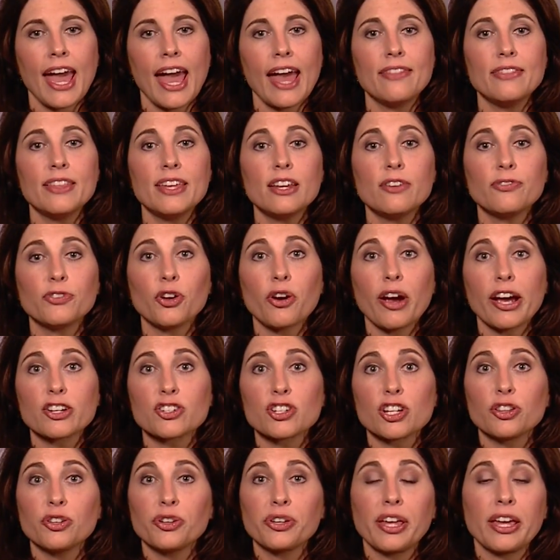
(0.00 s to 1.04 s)
And then if you're
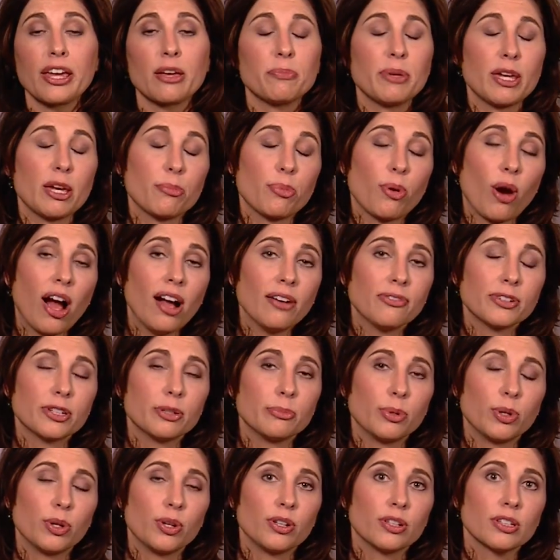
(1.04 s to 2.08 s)
actually looking at being
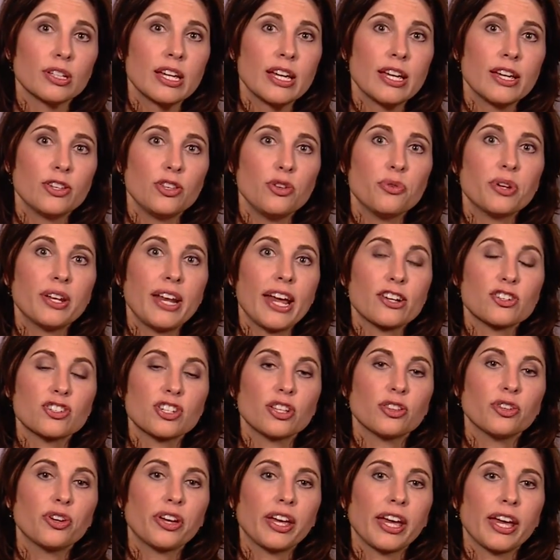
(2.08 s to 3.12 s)
profitable, you can
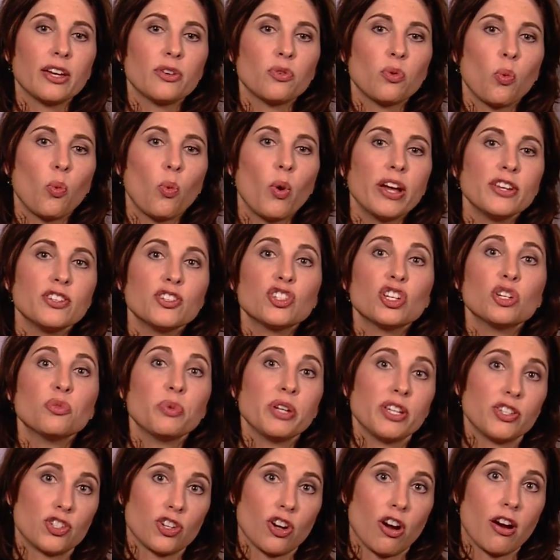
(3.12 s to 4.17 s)
actually look at what should
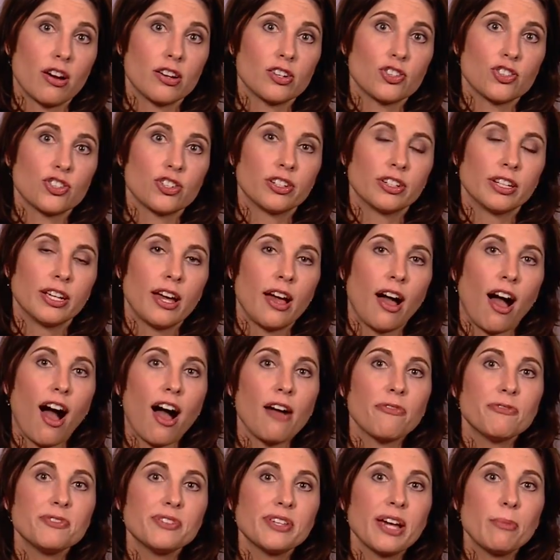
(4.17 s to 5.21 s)
we charge.
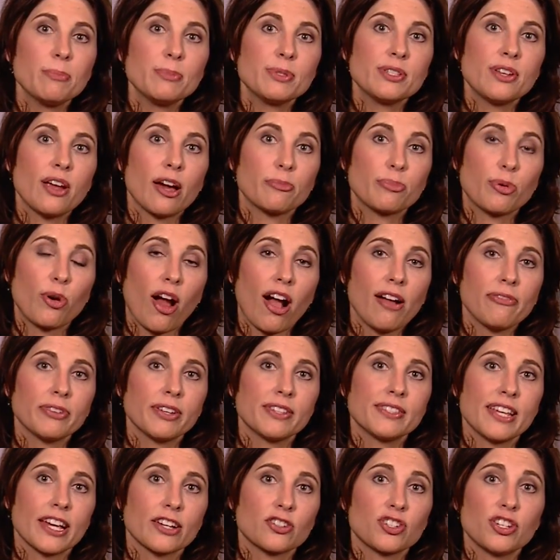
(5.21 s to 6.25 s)
Oftentimes
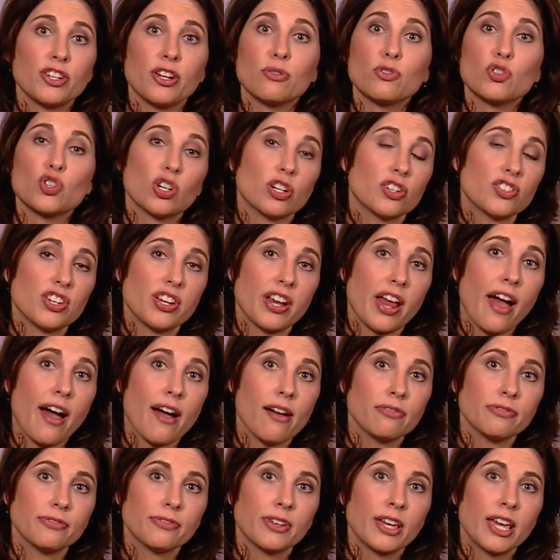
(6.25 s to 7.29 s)
nonprofits actually don't charge
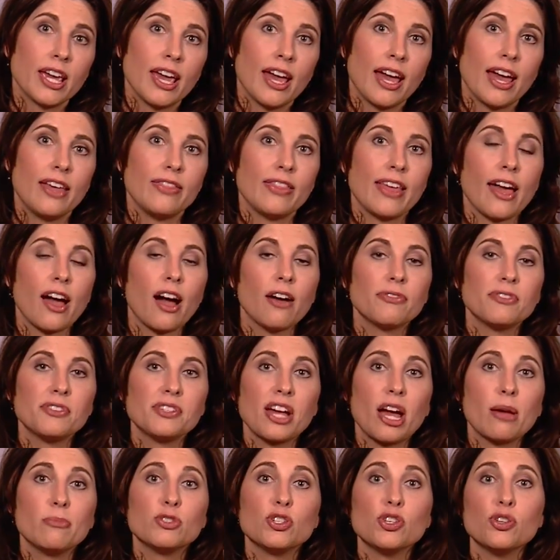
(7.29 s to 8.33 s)
enough, and they
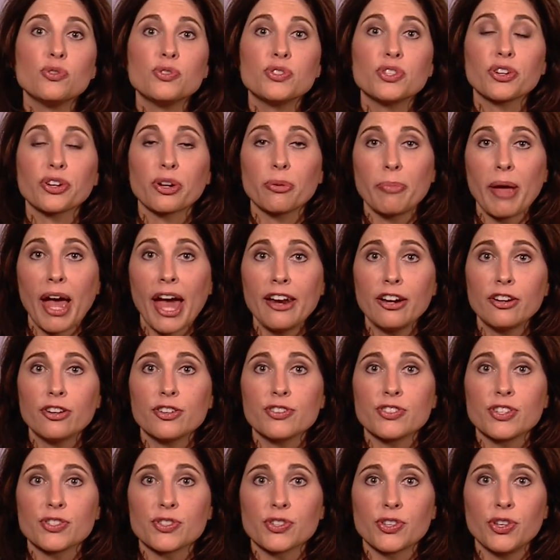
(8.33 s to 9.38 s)
oftentimes use their
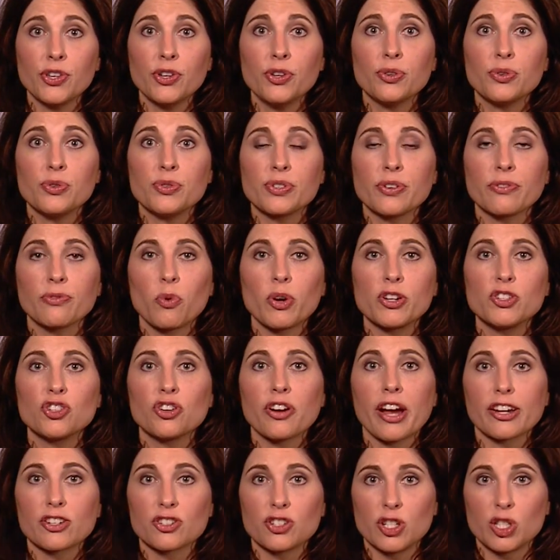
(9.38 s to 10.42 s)
competitors as cues of what
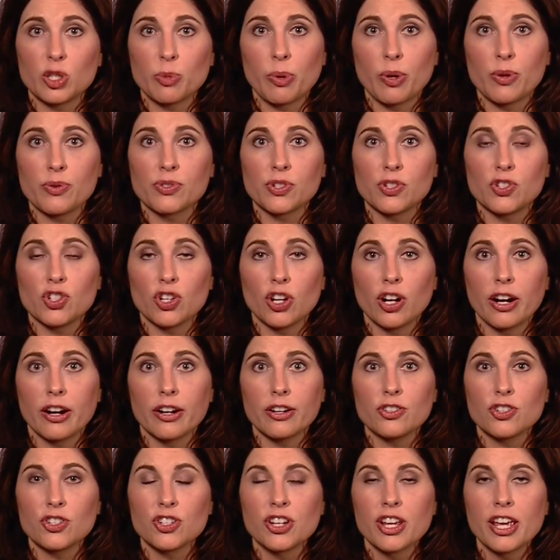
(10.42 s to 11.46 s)
you're actually supposed to
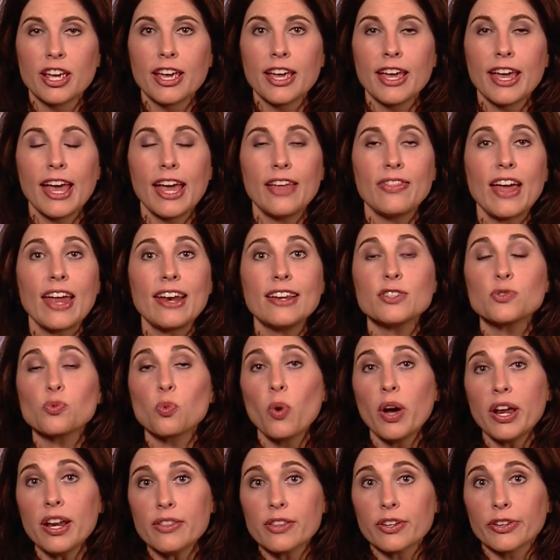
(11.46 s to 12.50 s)
charge. And that is
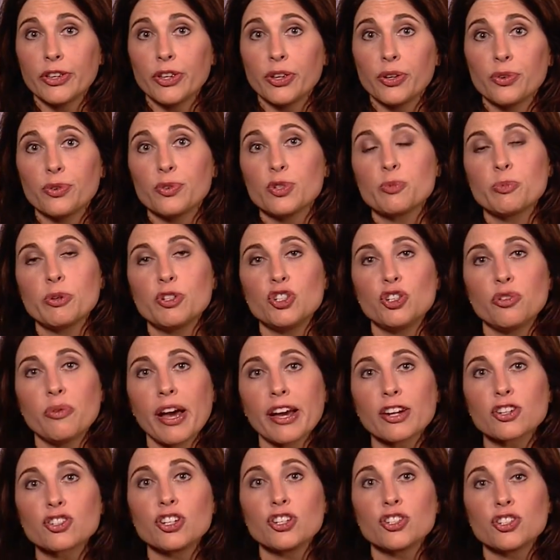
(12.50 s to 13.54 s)
one of the cues, but you
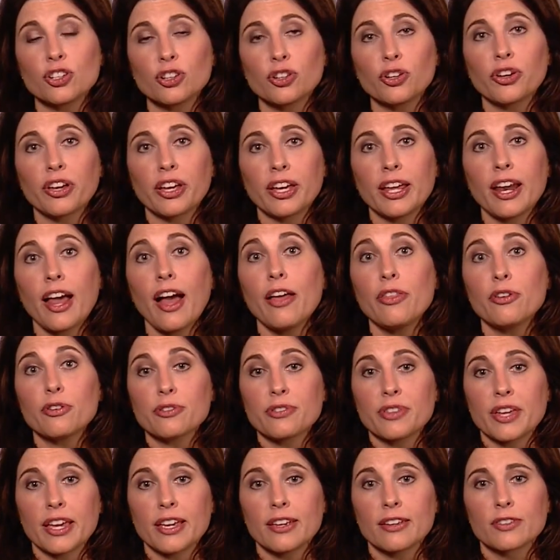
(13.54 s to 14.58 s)
actually should look at other
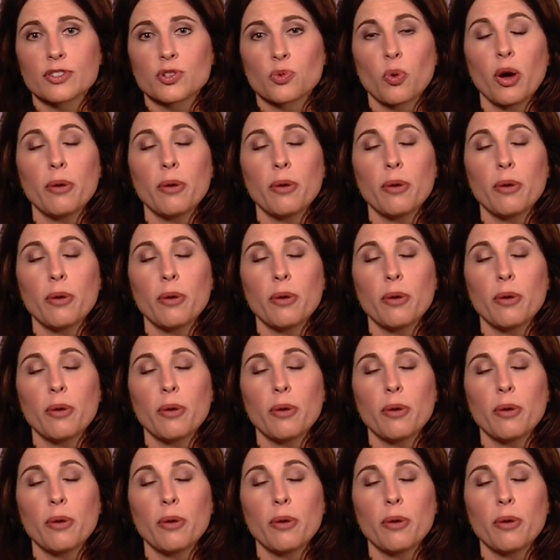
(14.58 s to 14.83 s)
things.